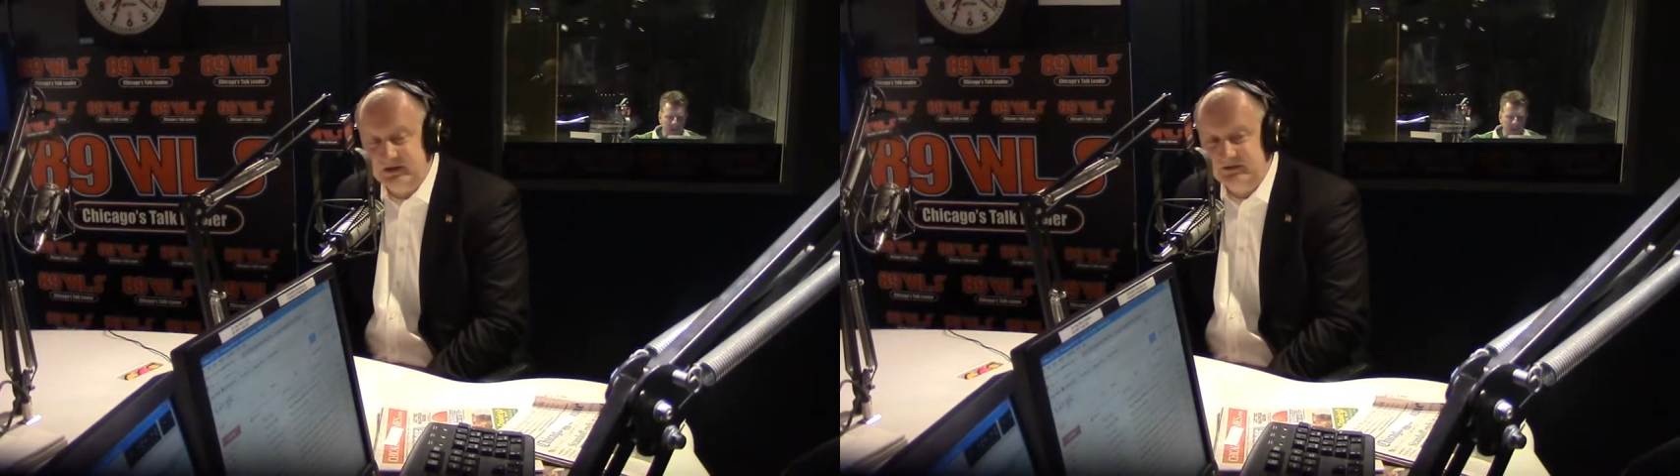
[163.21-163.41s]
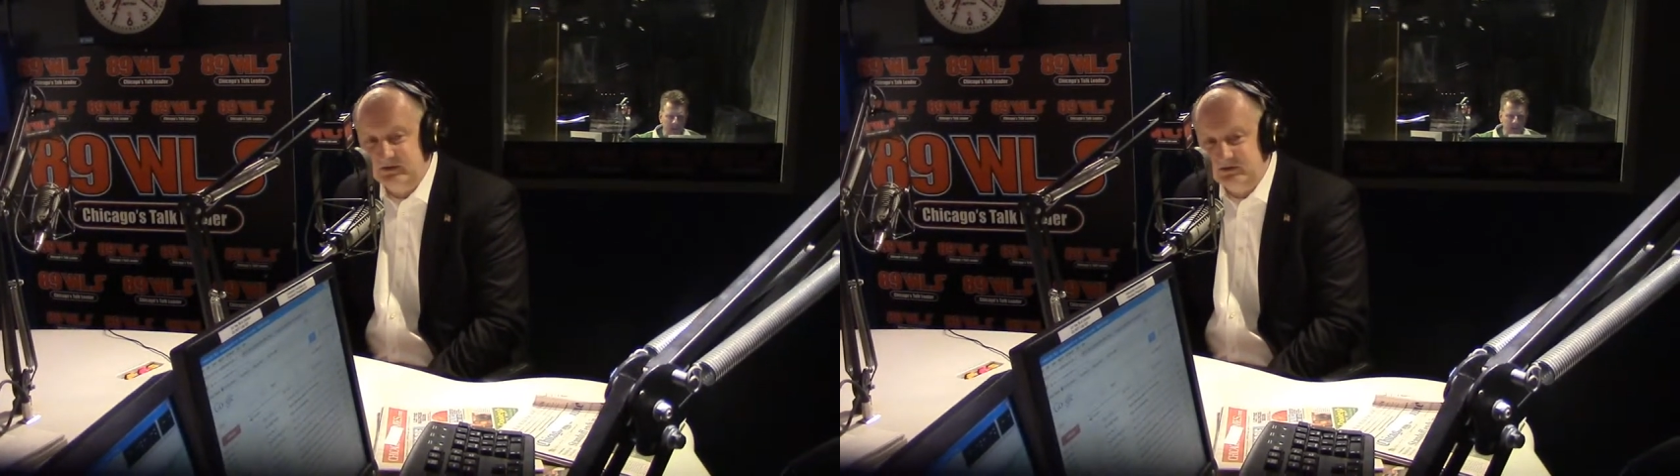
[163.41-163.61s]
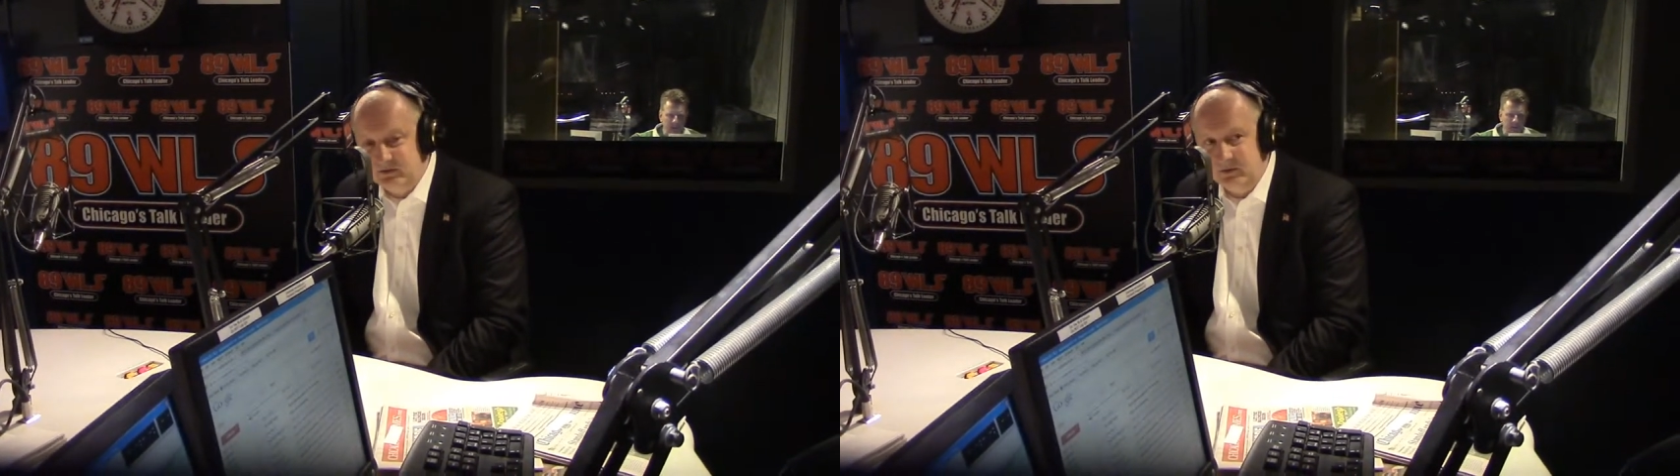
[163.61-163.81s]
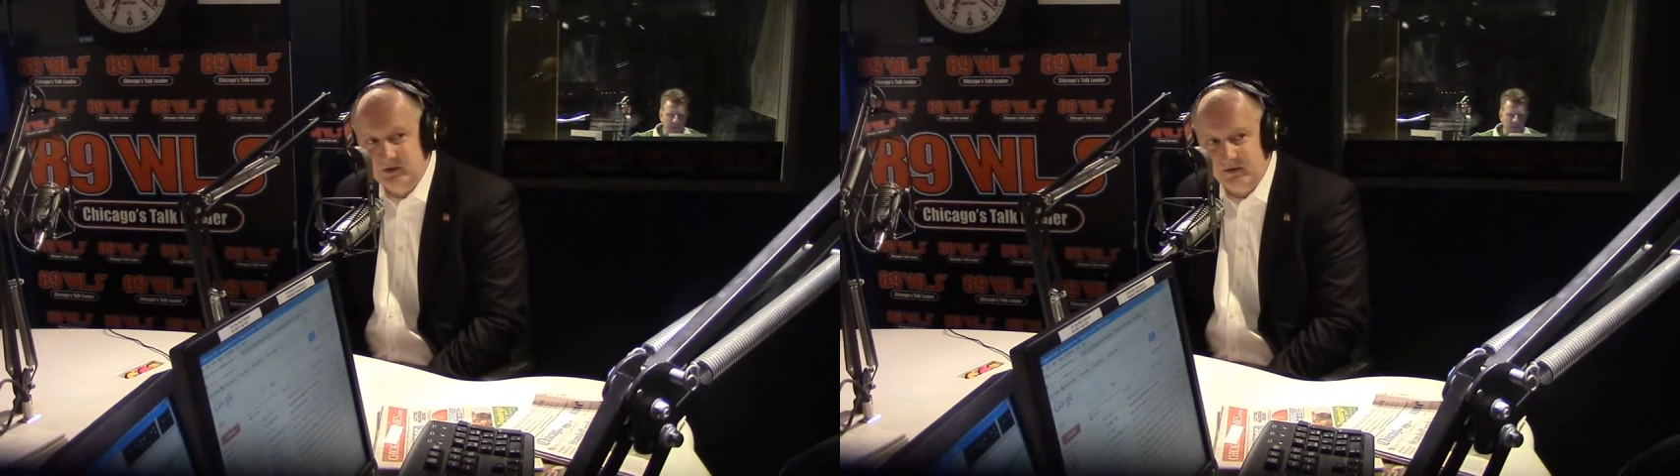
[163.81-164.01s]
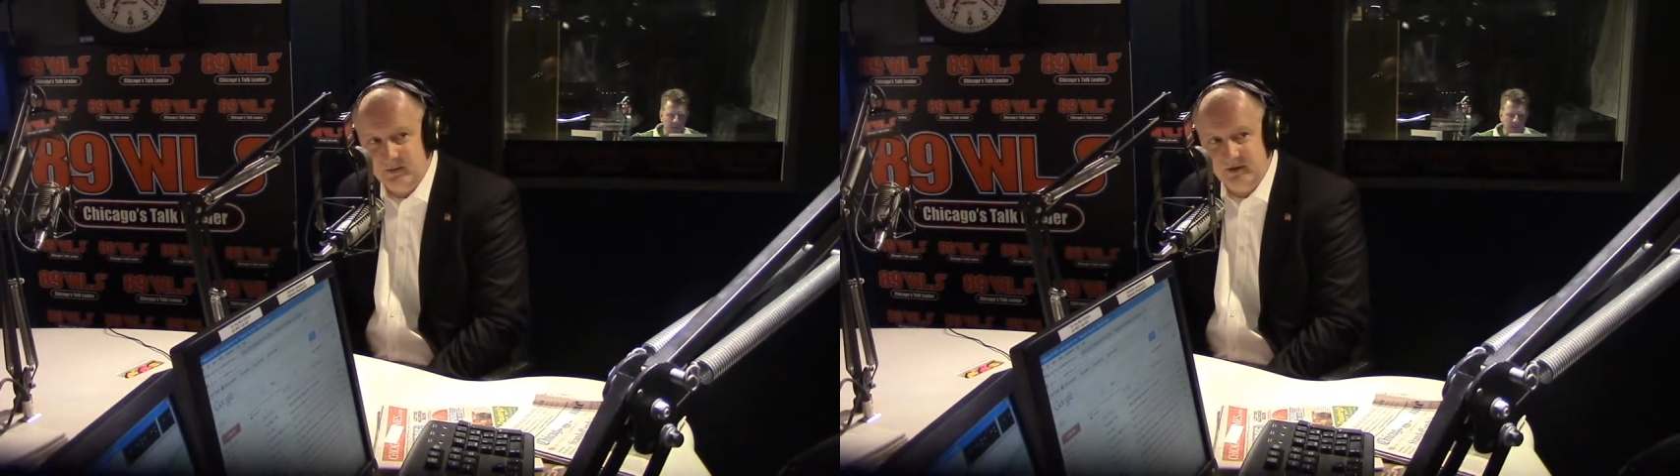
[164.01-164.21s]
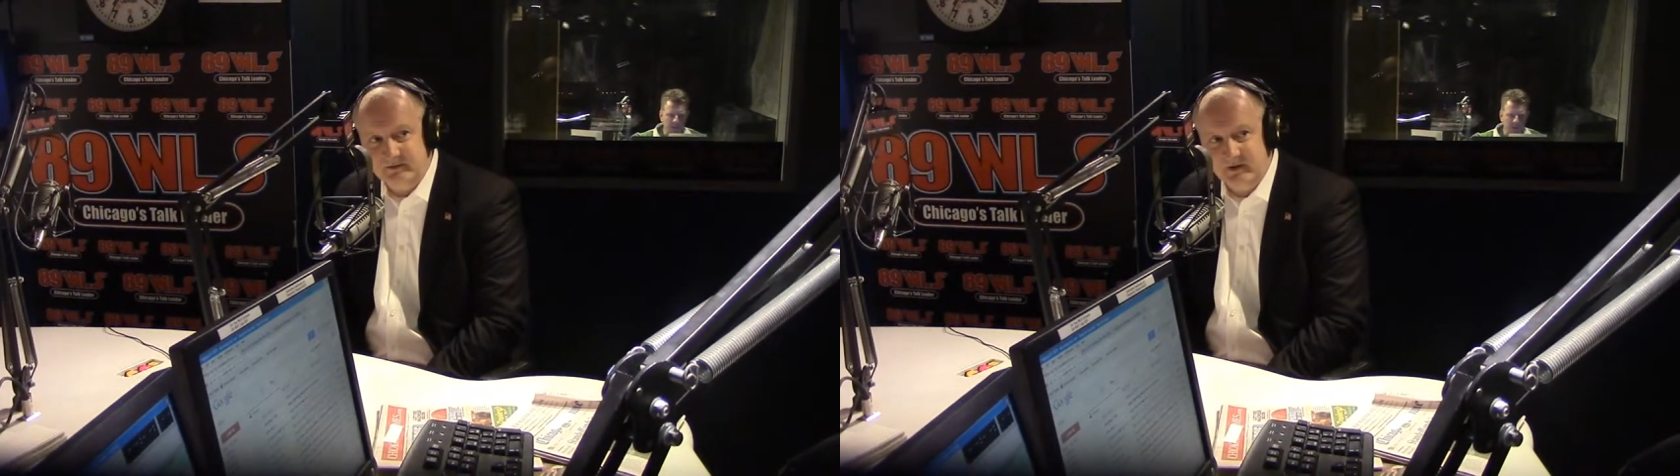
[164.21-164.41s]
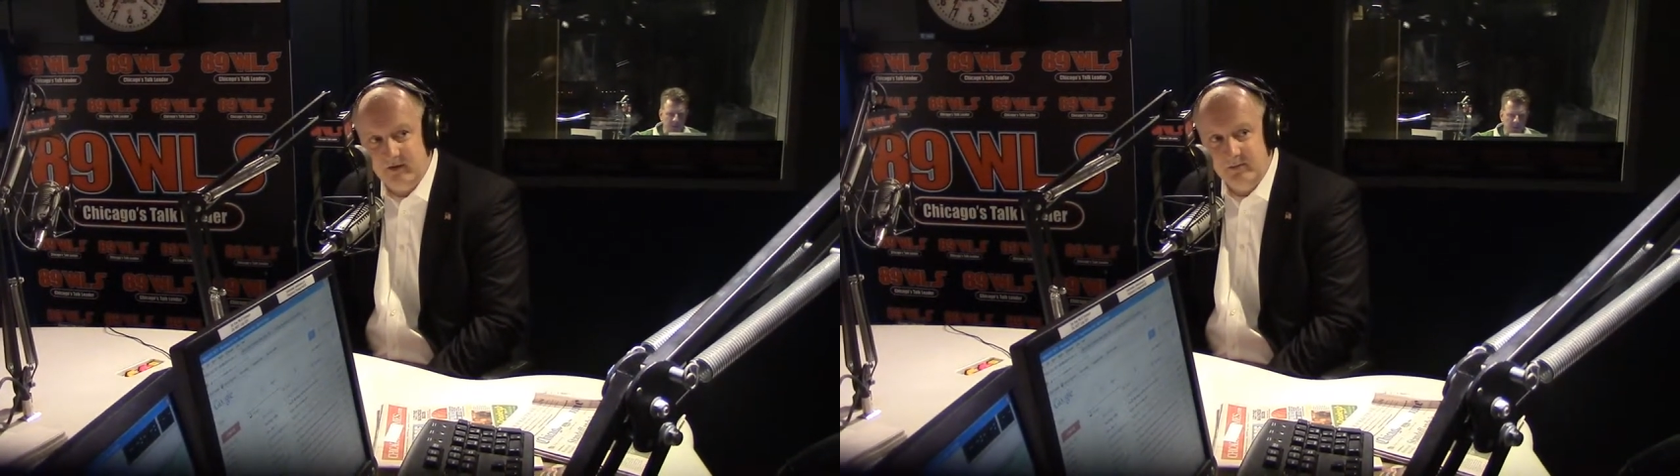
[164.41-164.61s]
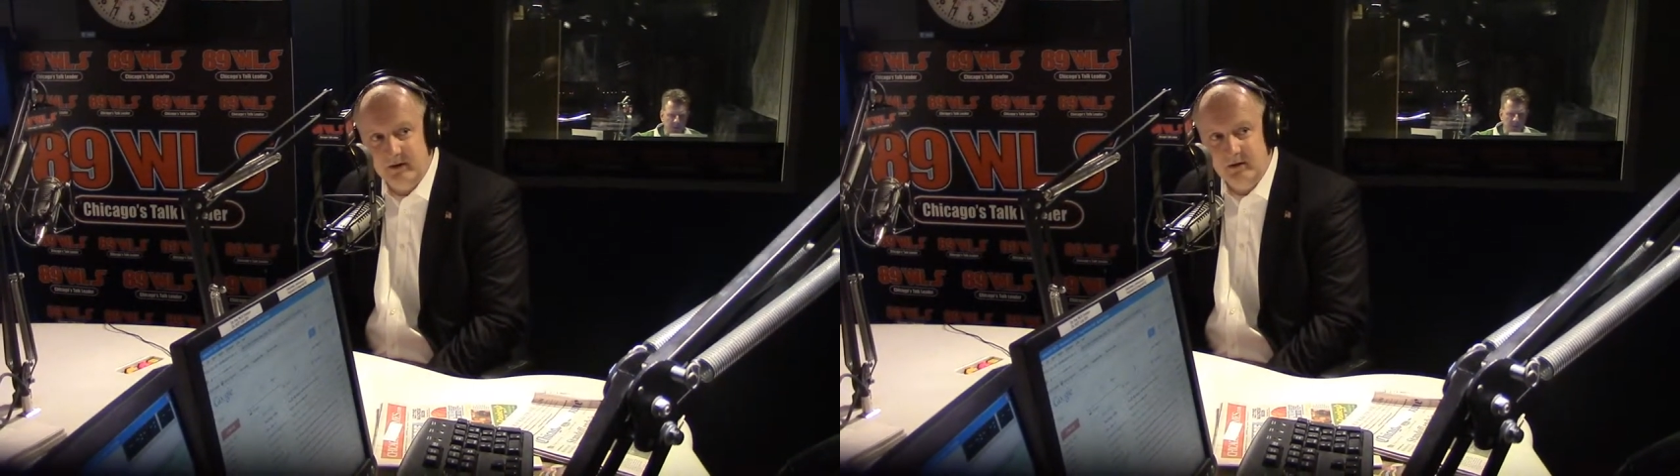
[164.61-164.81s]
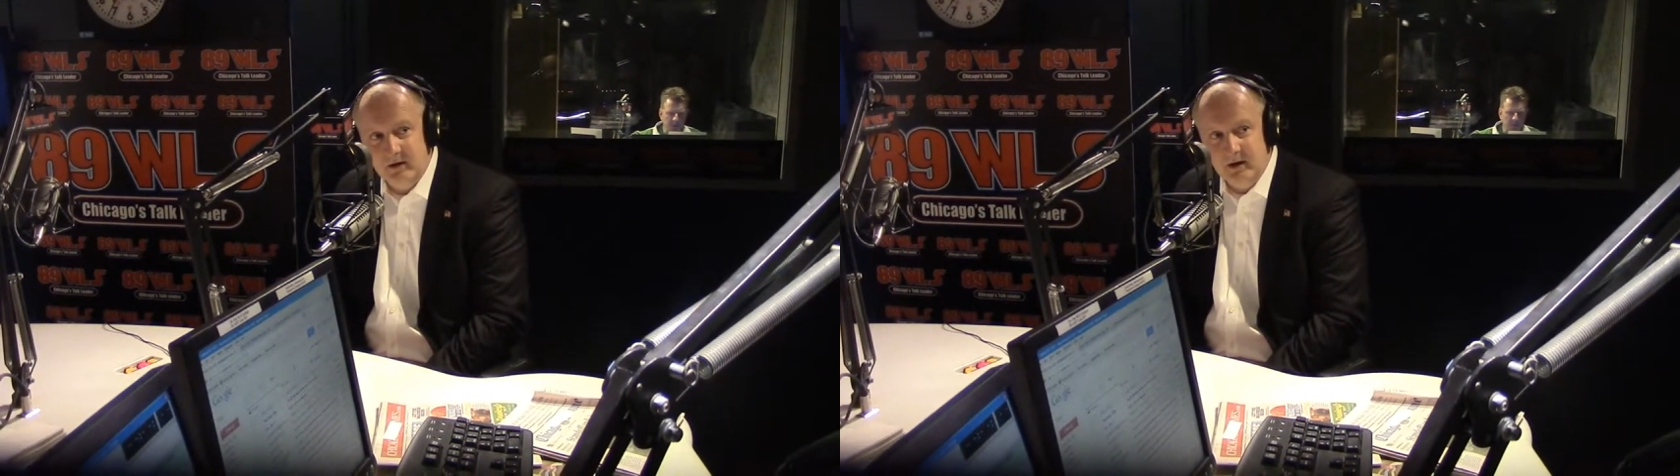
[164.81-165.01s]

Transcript: is to sue the other parts of government